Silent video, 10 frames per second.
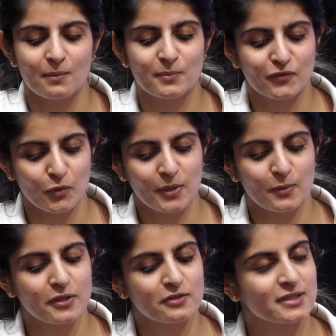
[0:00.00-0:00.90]
Before we
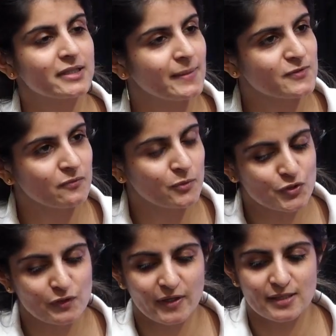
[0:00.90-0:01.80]
go into the types of
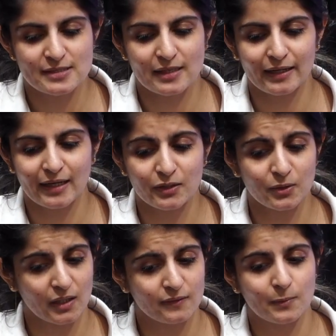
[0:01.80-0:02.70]
mutual funds, I'd like to
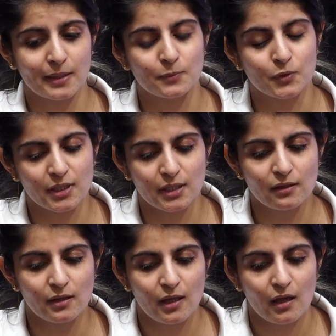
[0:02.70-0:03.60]
cover one more
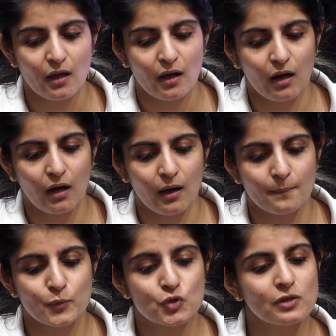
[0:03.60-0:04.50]
thing.
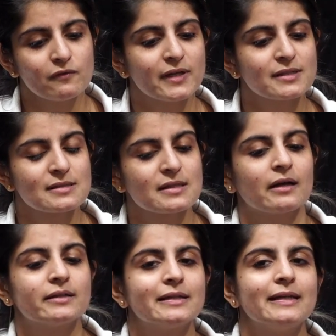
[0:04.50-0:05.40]
Mutual funds
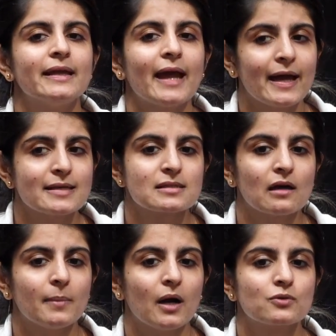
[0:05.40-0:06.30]
currently has
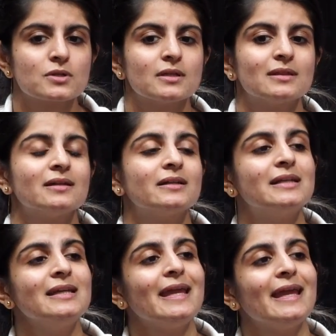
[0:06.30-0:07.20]
about
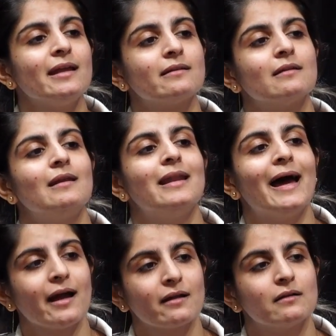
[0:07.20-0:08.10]
38
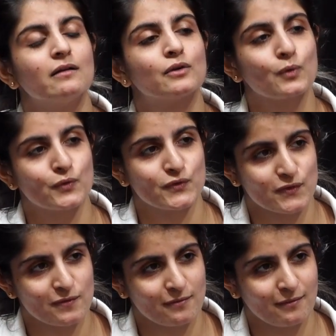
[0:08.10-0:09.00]
lakh crores